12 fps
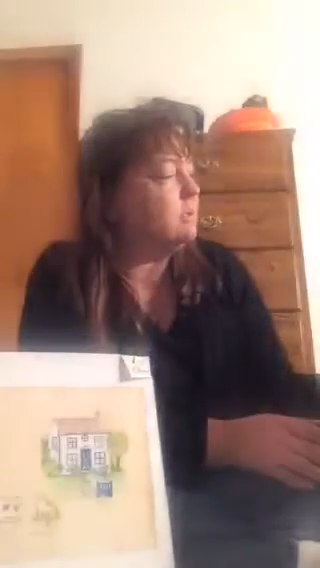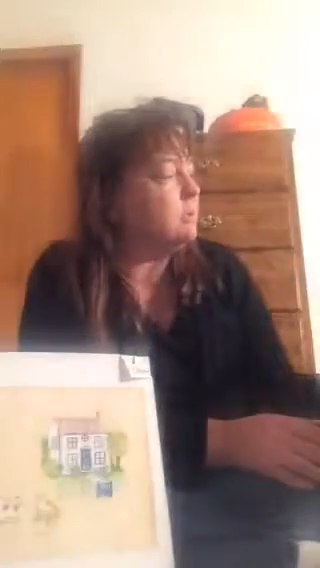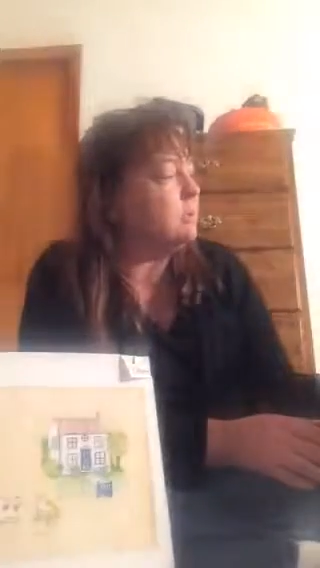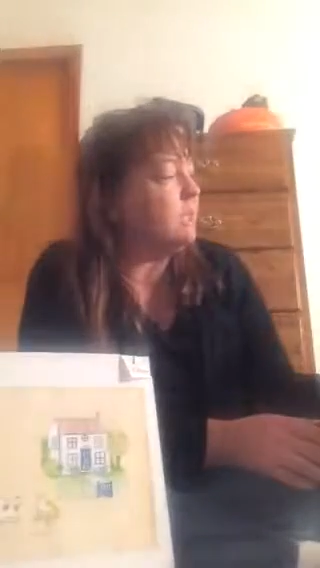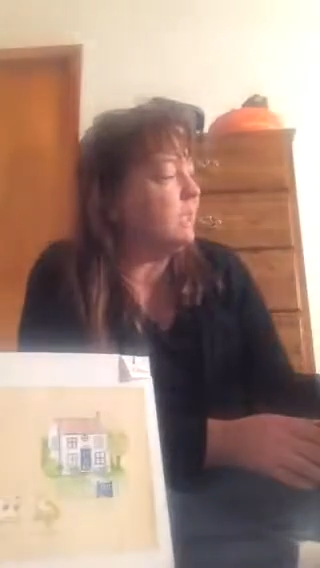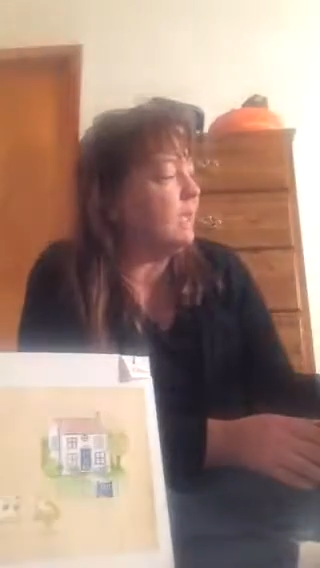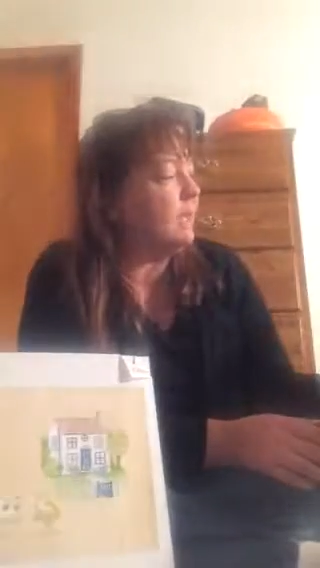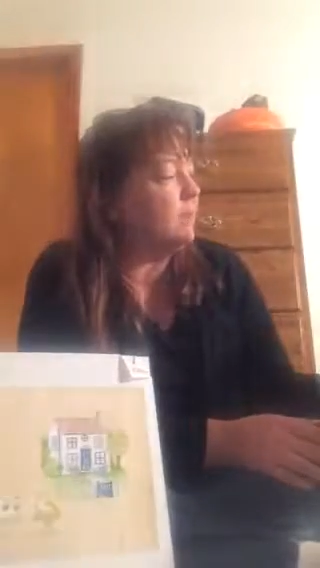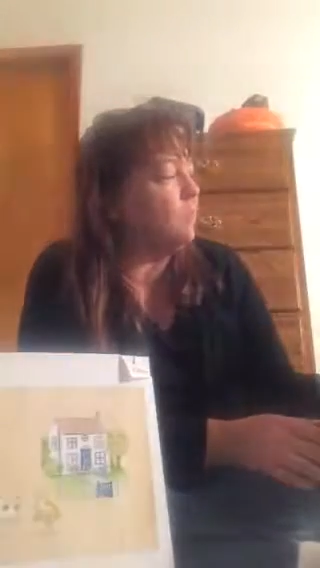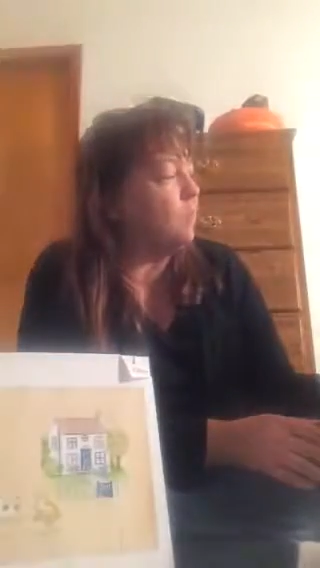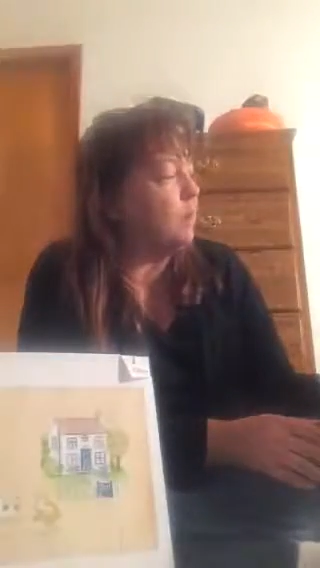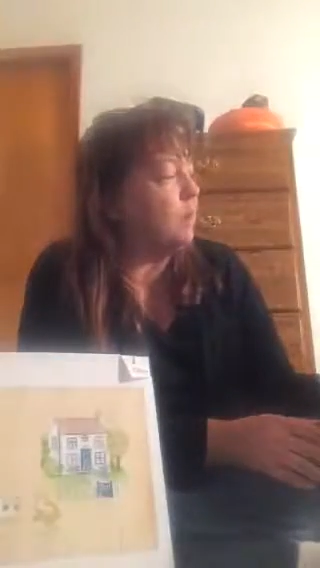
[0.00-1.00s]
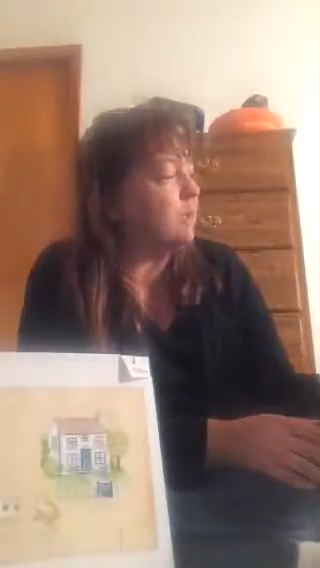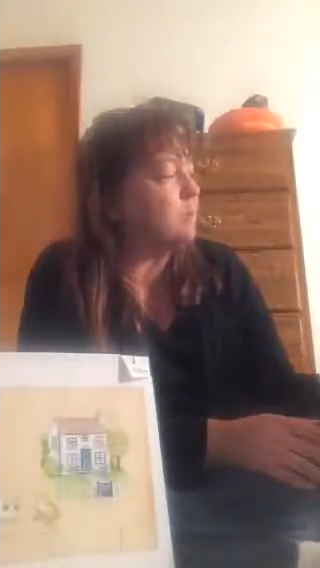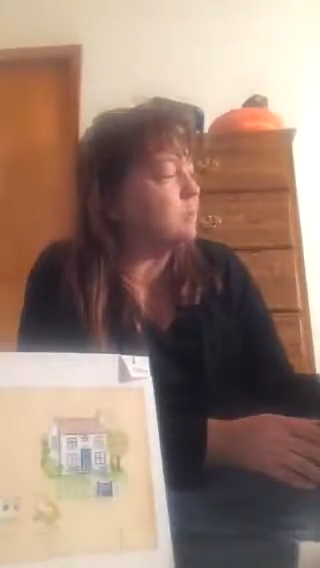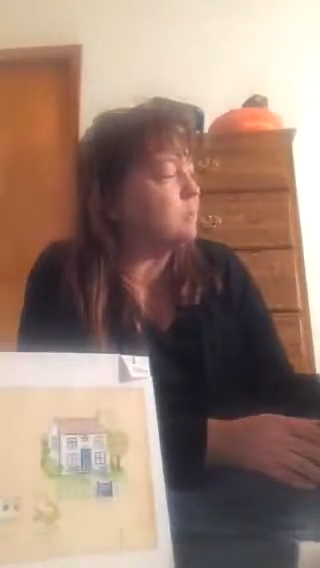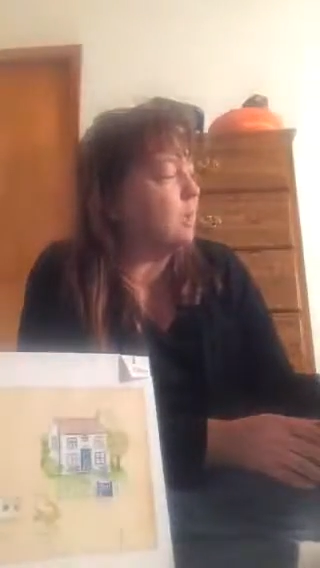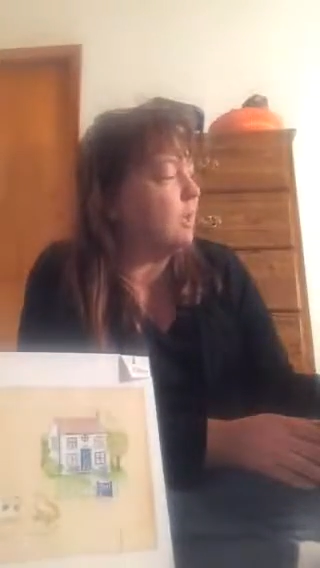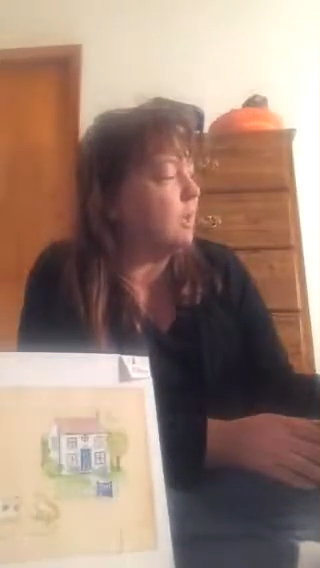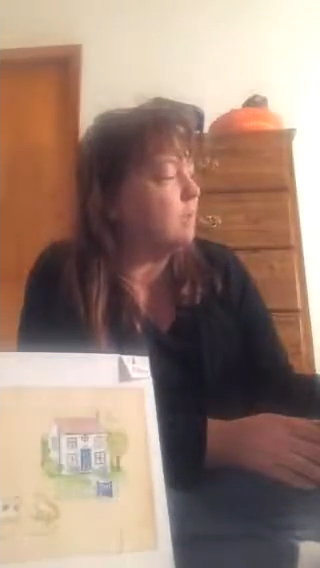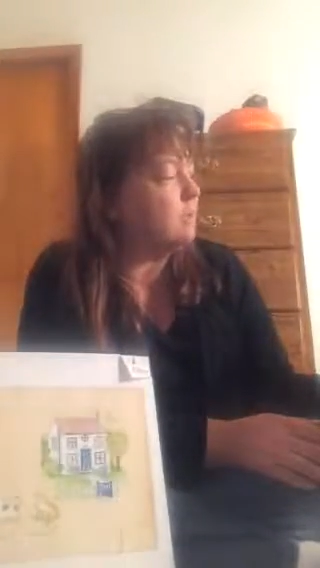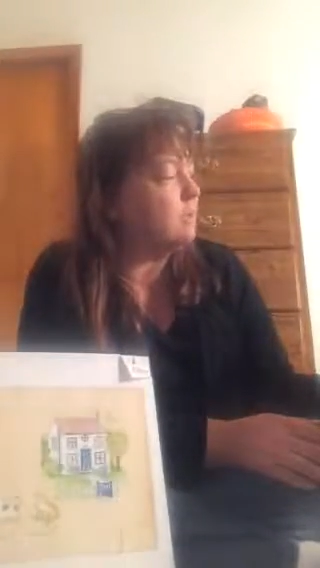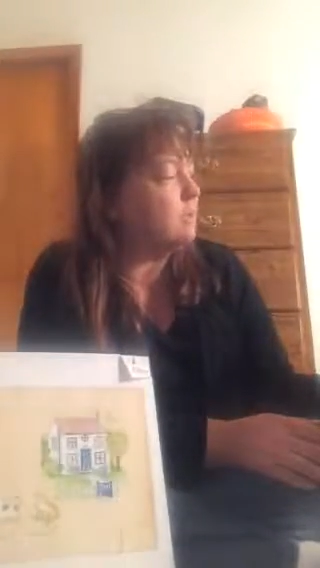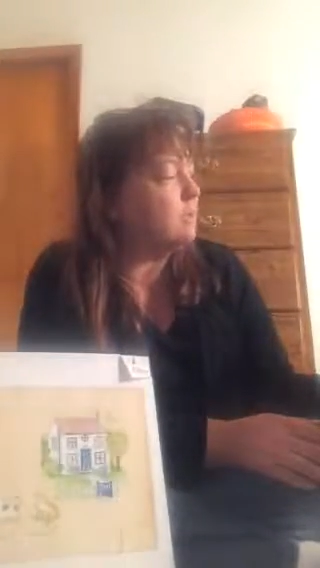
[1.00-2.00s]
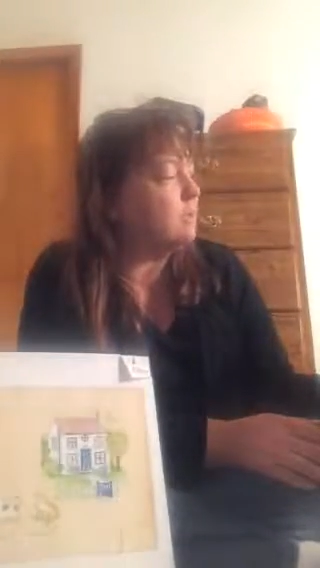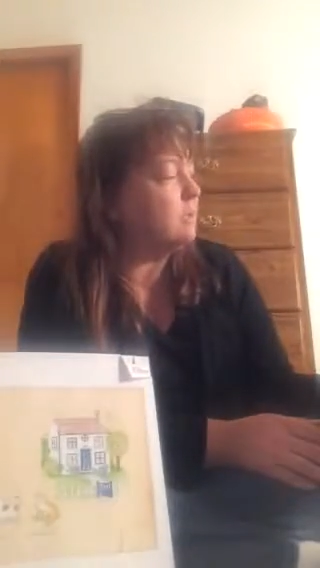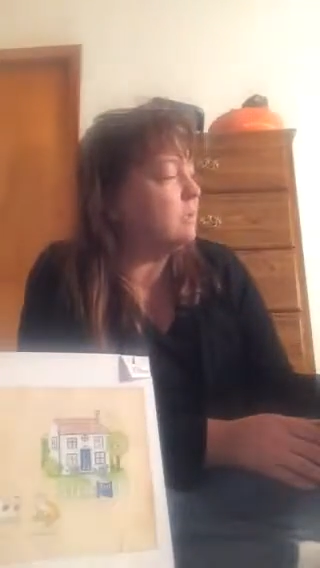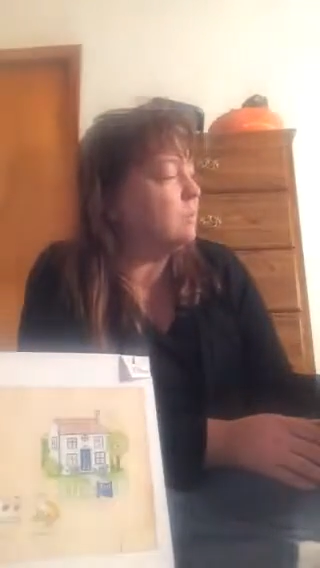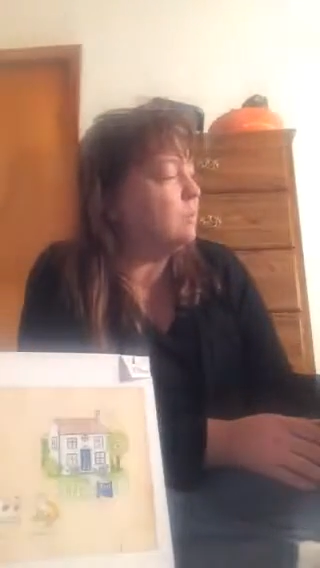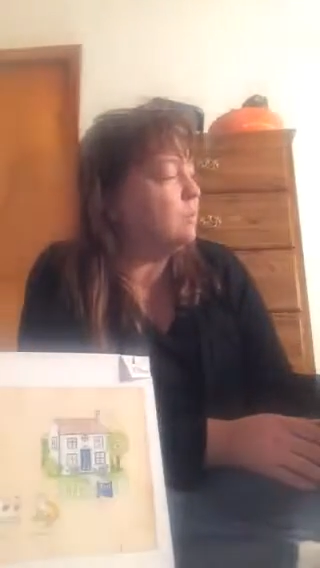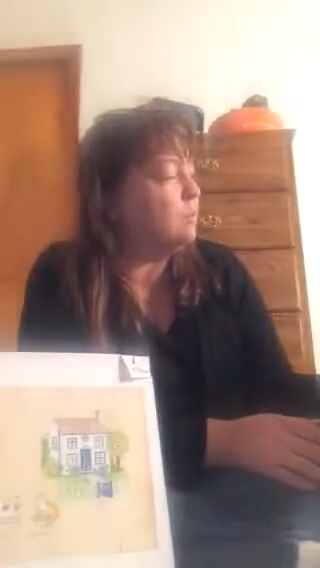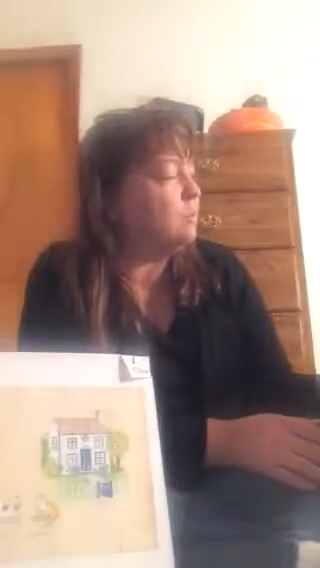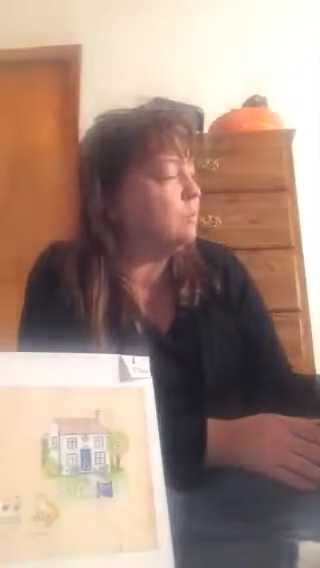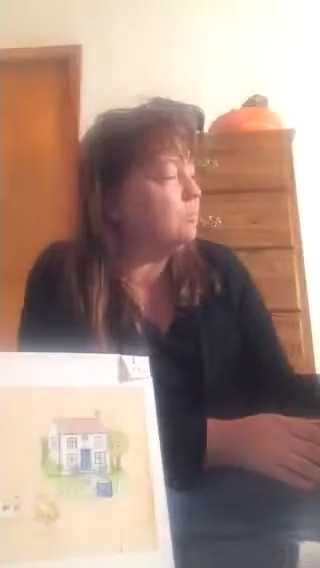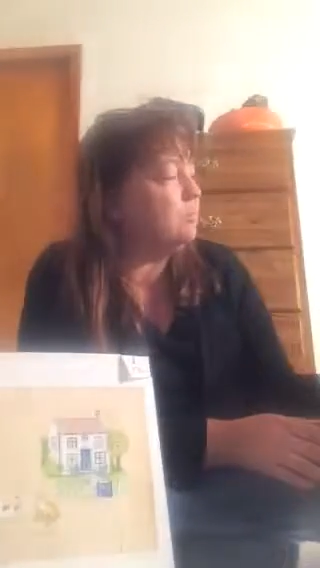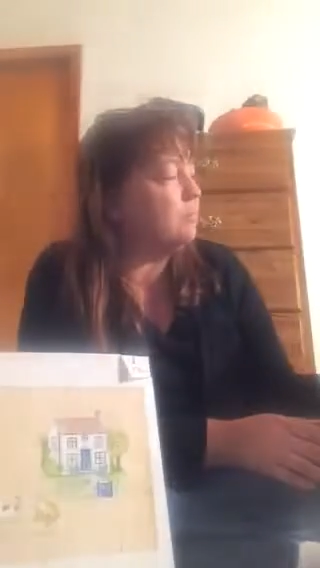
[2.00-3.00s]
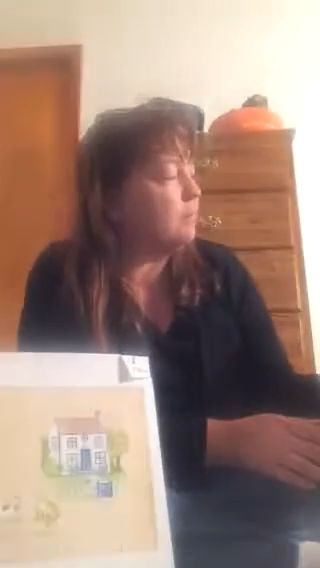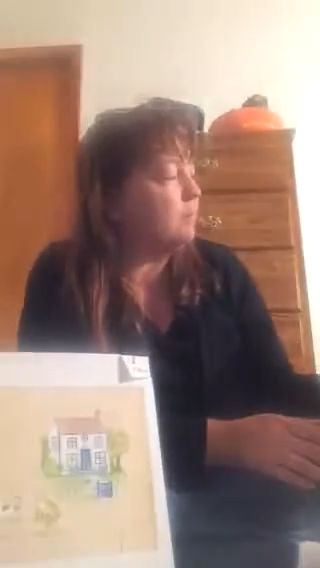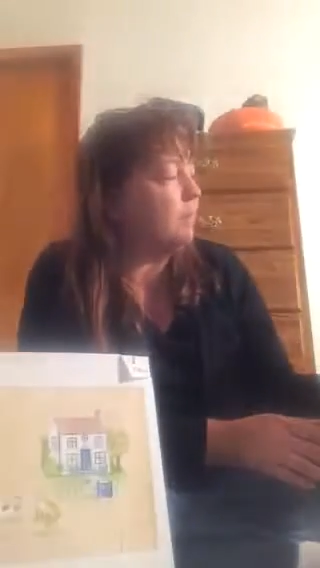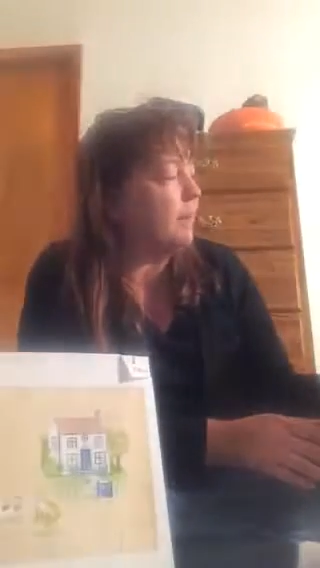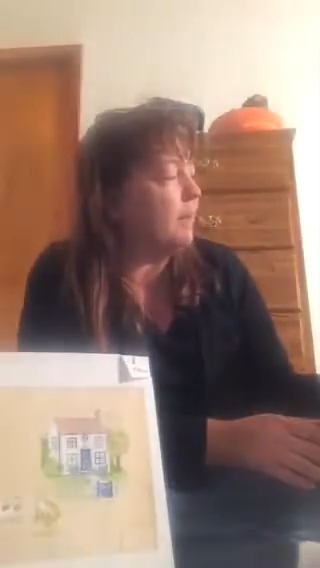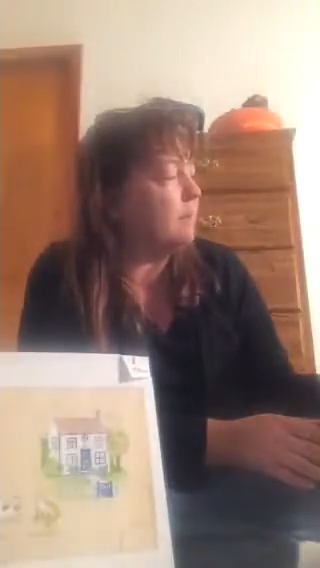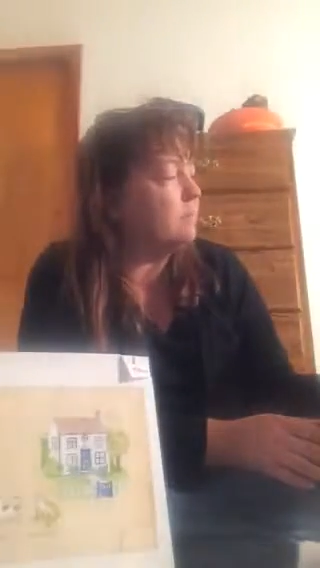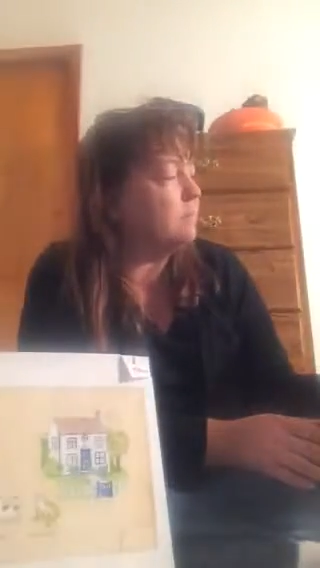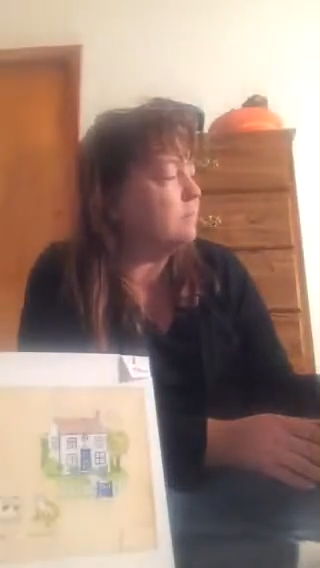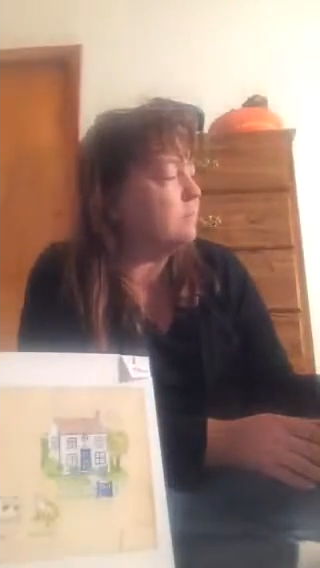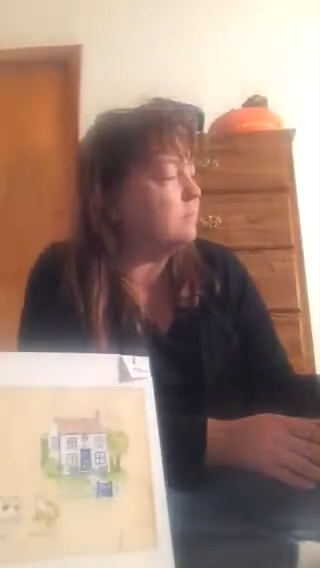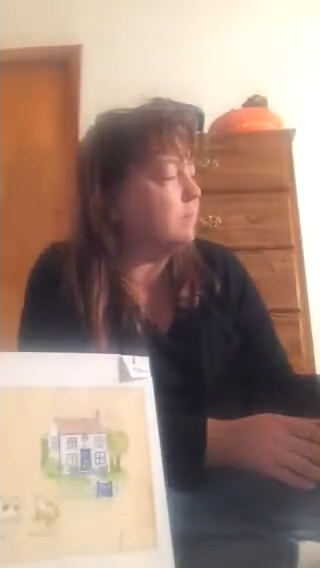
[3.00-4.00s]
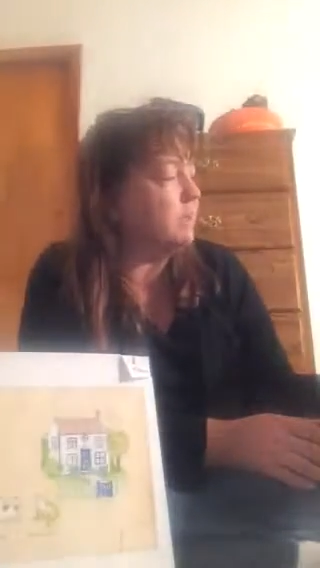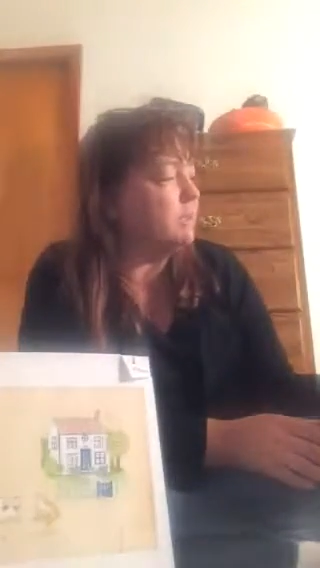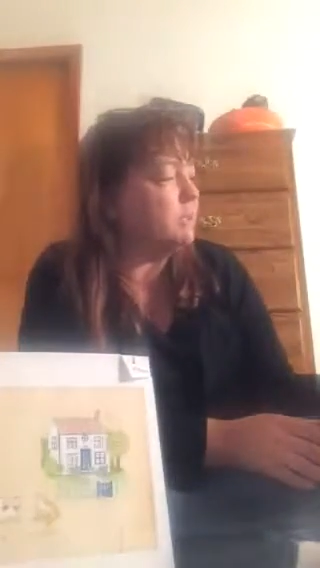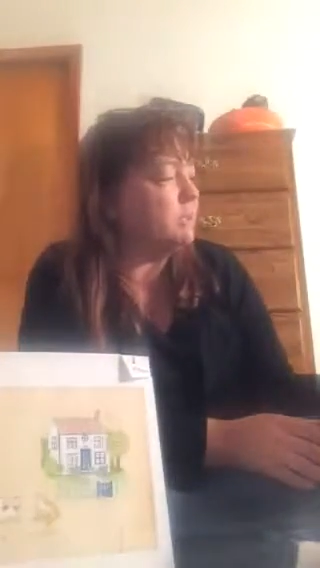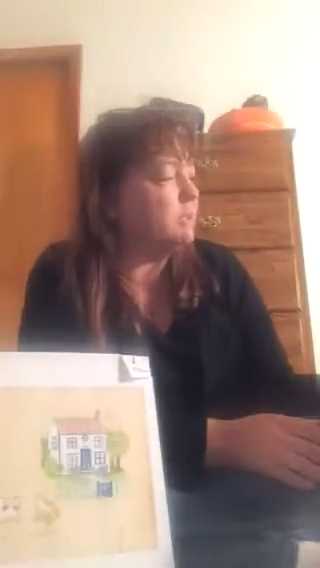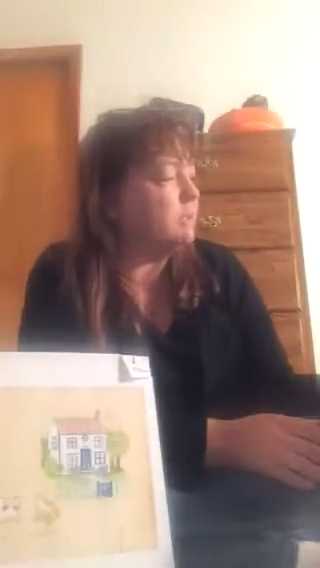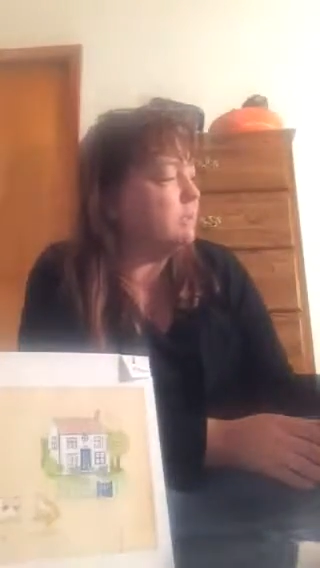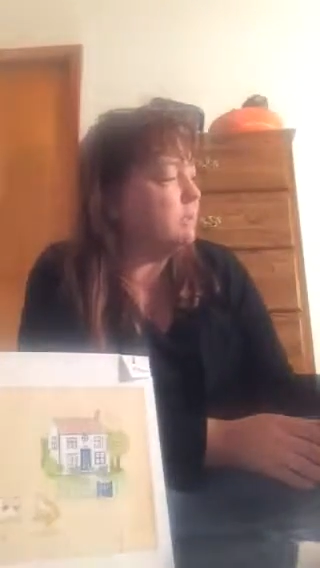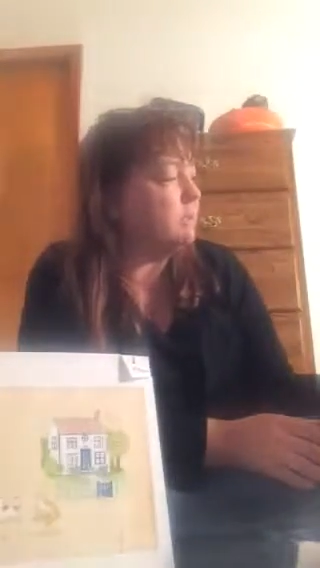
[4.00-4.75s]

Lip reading: She can't walk, talk, move around much.